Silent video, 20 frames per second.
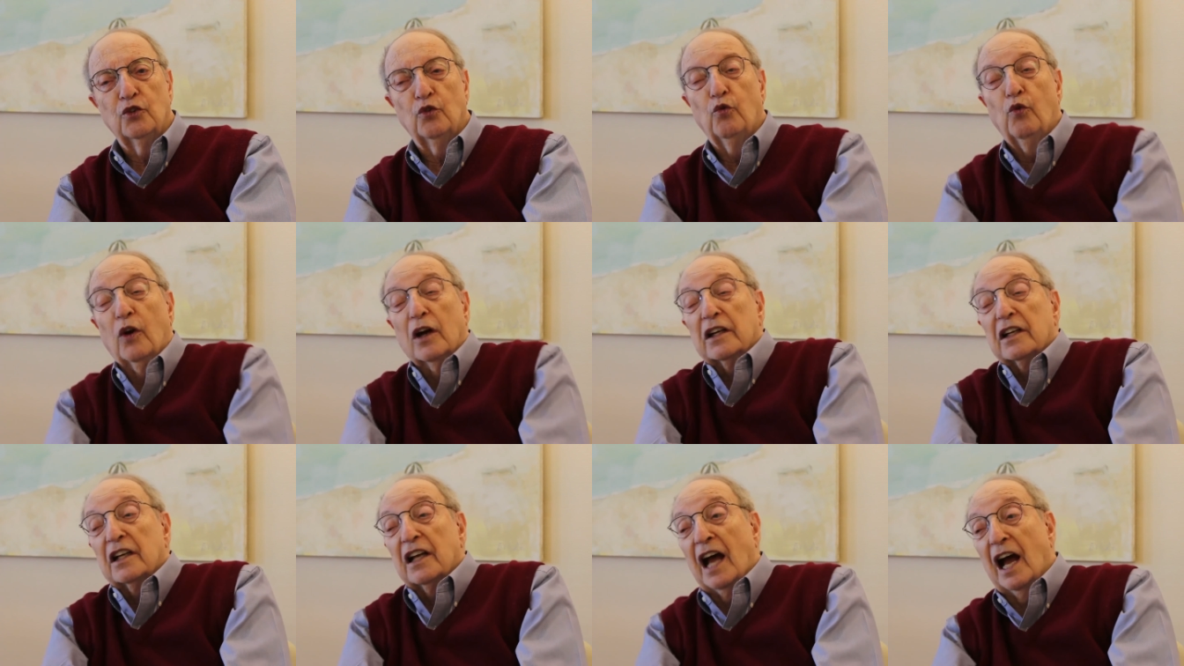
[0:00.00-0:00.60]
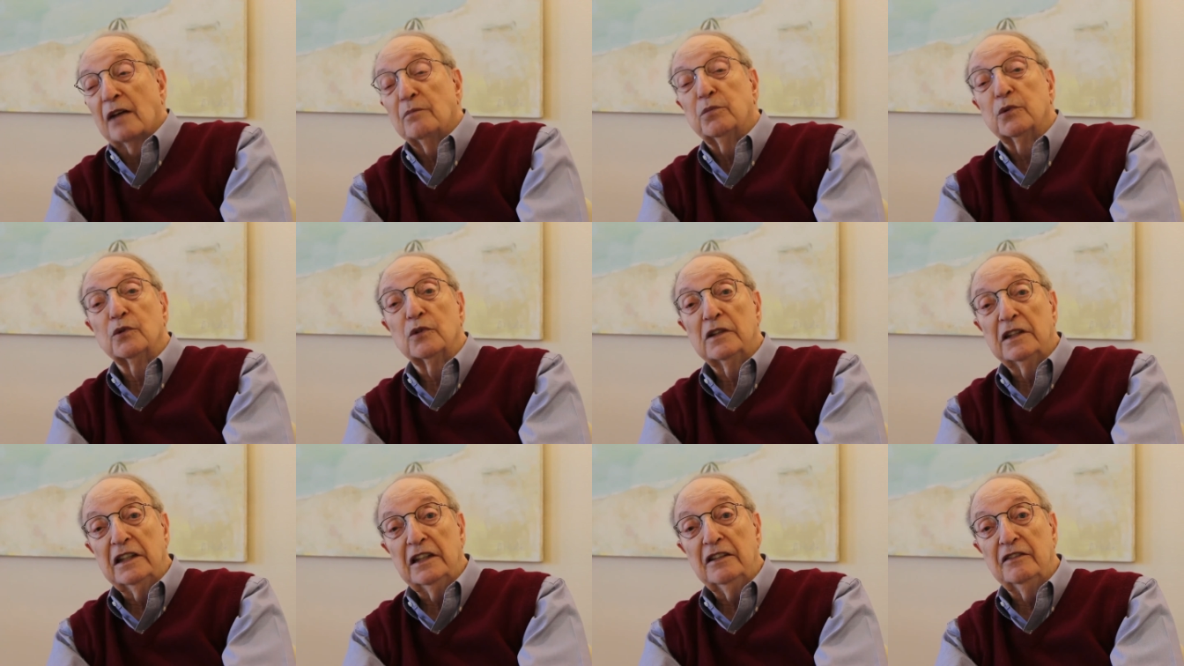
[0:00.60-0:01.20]
What I
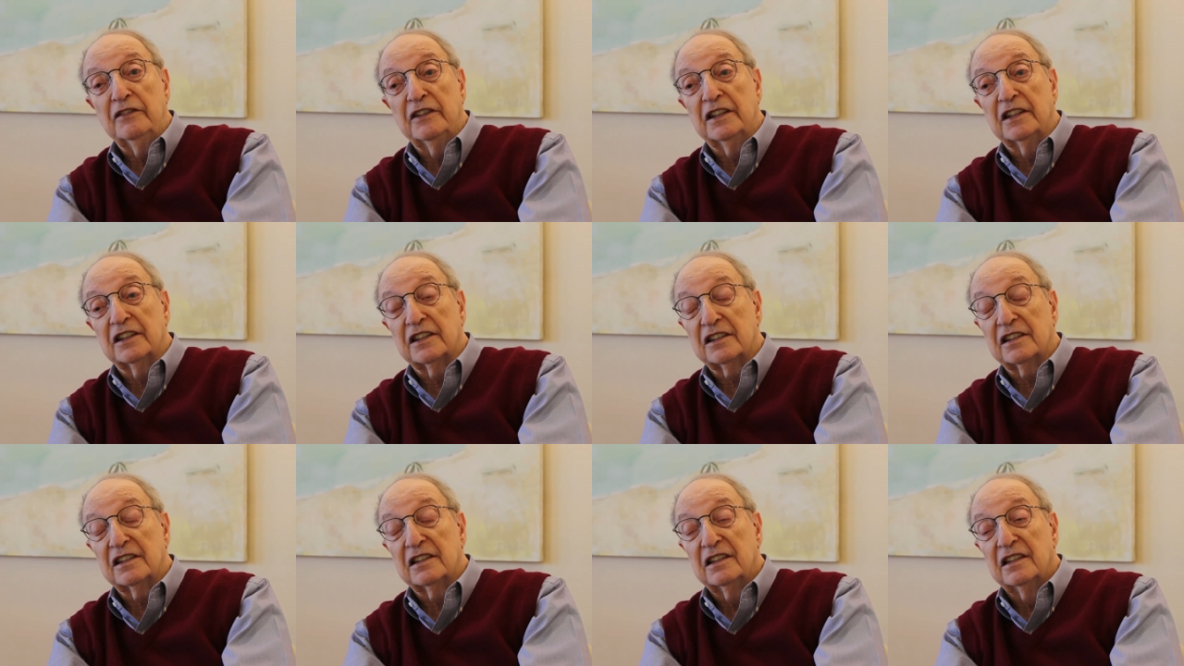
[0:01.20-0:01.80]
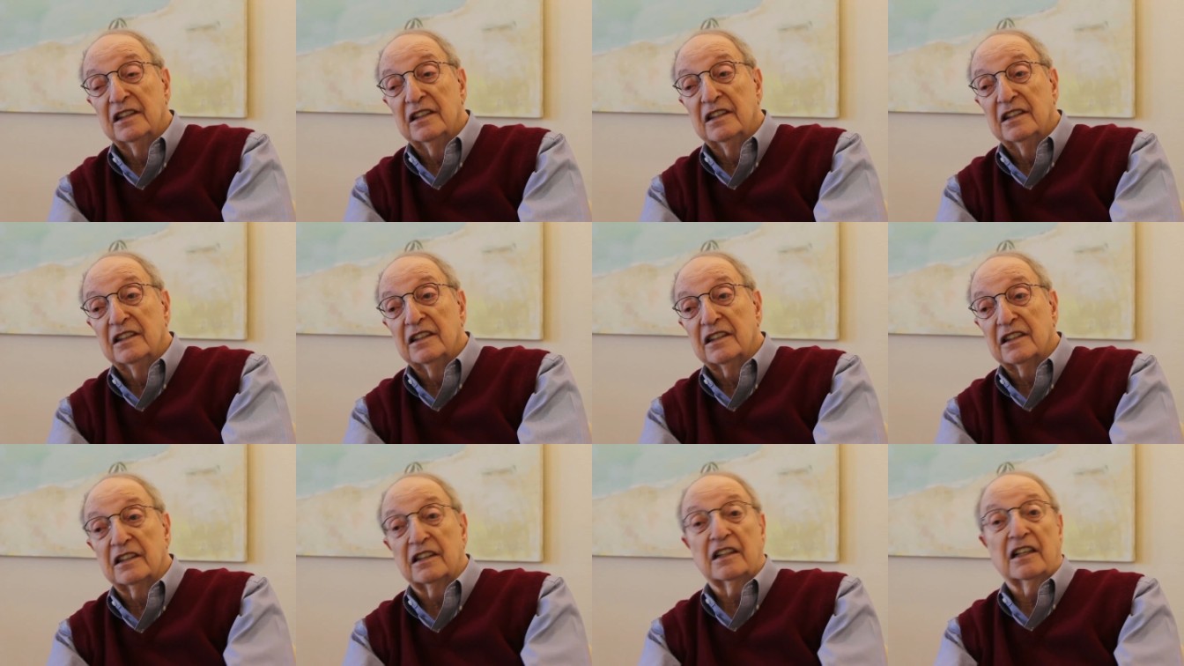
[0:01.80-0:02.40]
believe is,
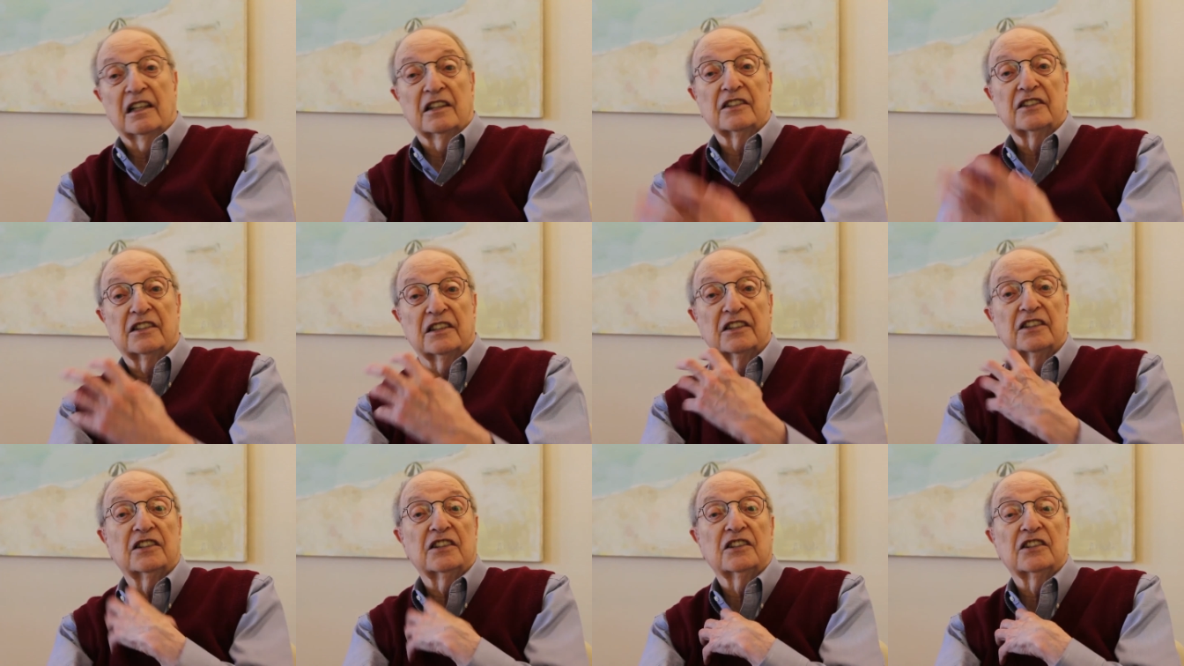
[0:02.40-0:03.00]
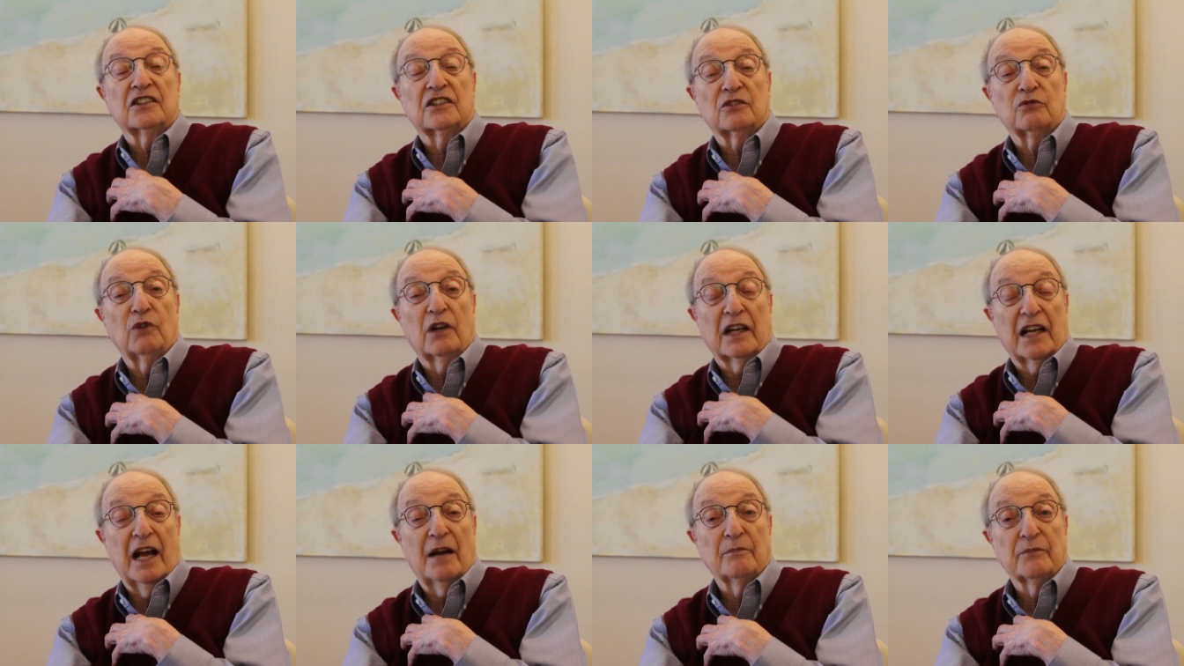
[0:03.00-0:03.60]
because this is
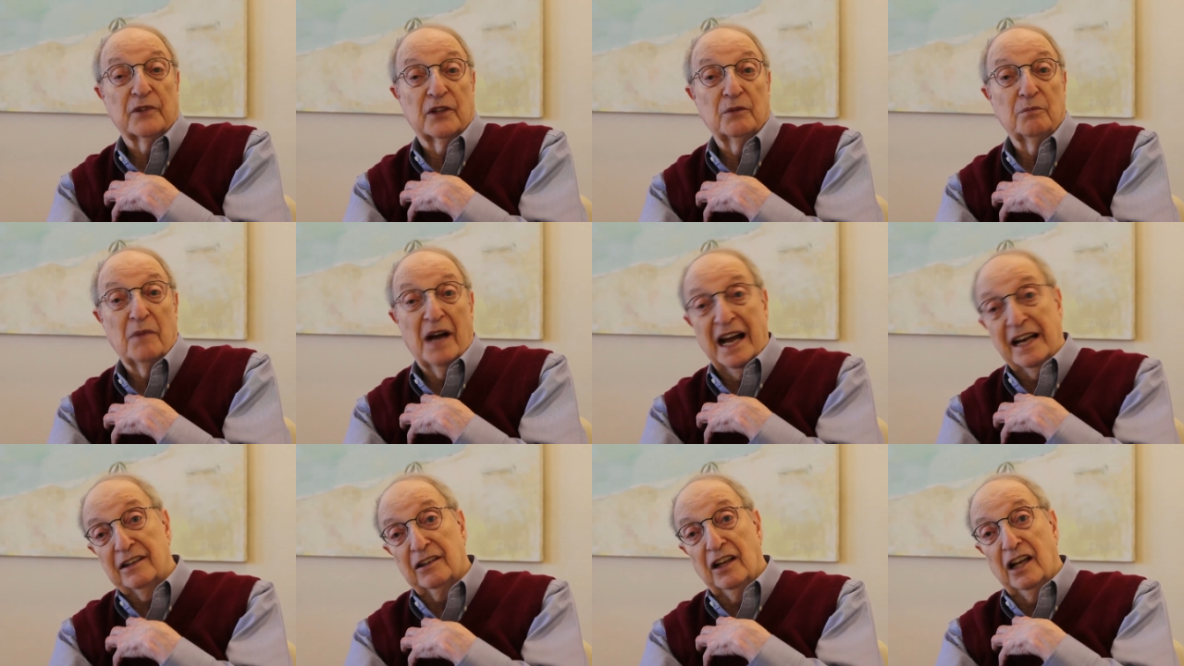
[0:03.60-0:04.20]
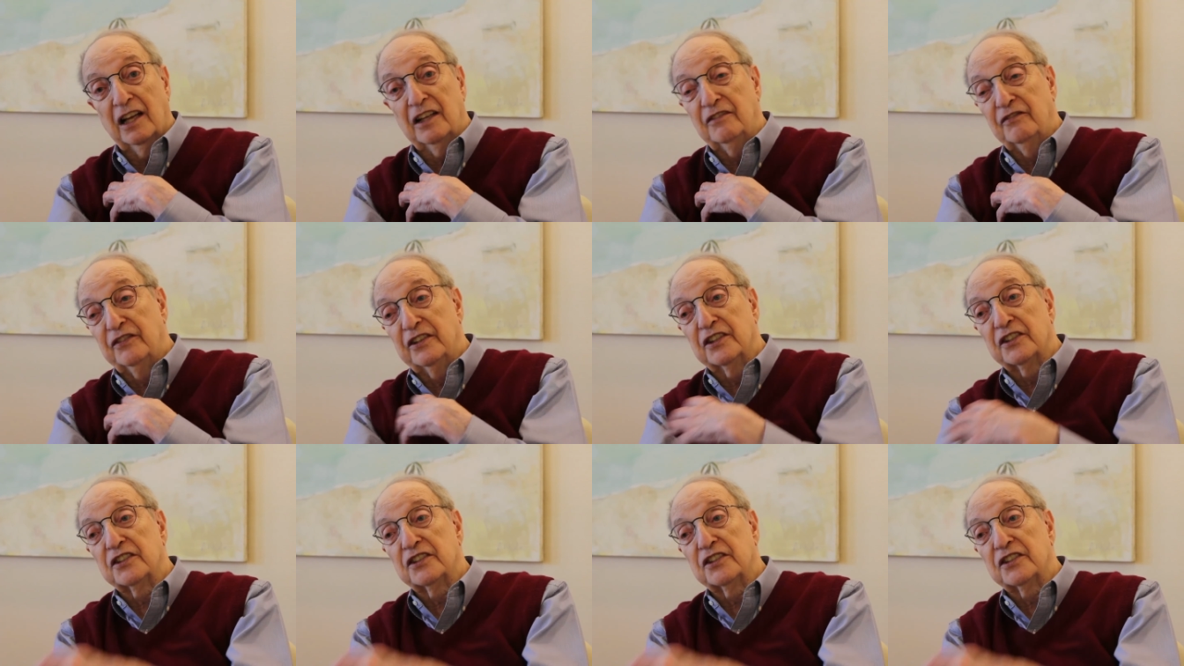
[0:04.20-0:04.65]
what happened to my life,